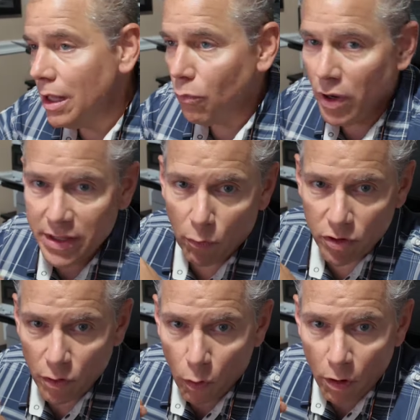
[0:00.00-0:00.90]
what's
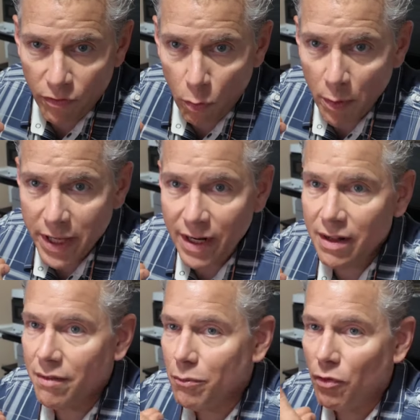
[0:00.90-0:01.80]
the oil for when we get
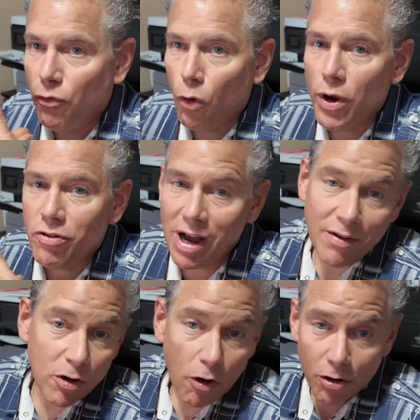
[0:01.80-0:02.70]
it? Before we drive
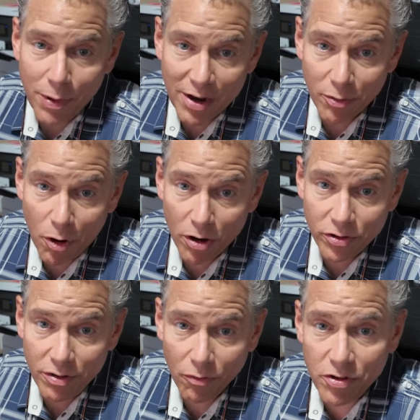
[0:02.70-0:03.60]
our cars back from
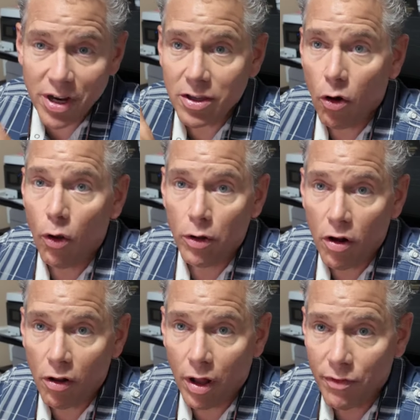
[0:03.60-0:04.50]
auction, we check the oil in
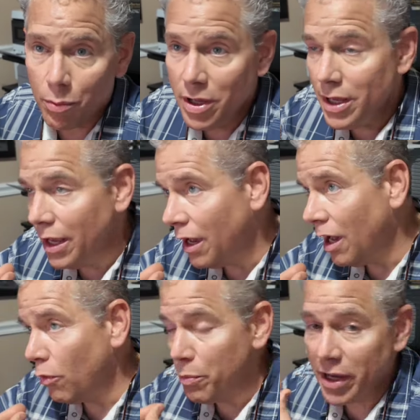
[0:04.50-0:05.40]
all of them.
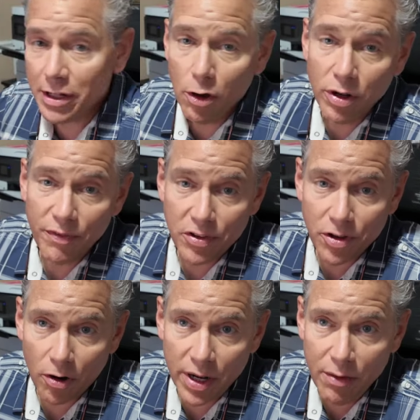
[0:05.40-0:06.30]
We make a note if it's
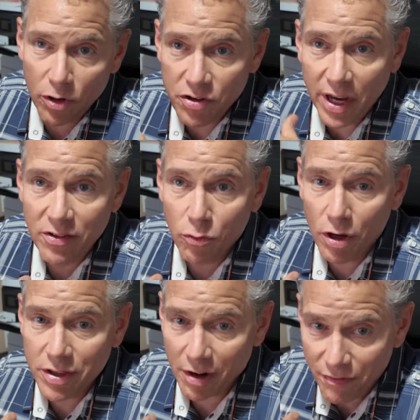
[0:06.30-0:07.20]
dirty. We change the
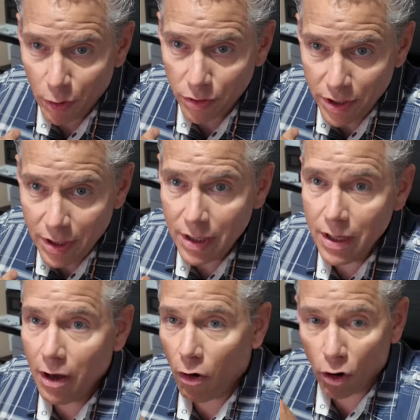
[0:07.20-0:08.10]
ones that are filthy,
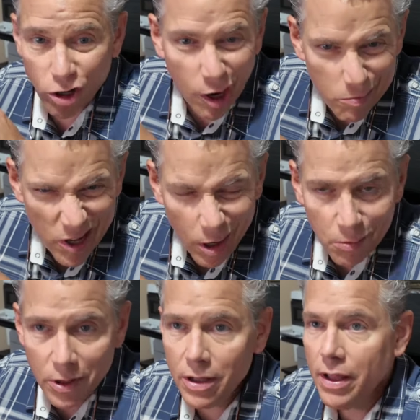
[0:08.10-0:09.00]
all gummed up,
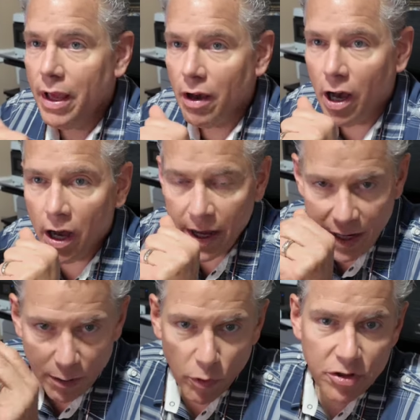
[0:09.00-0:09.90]
and
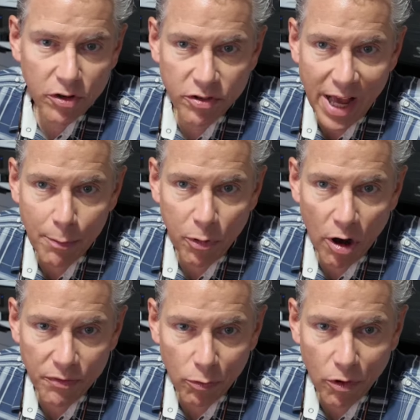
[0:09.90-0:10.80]
then we just top off the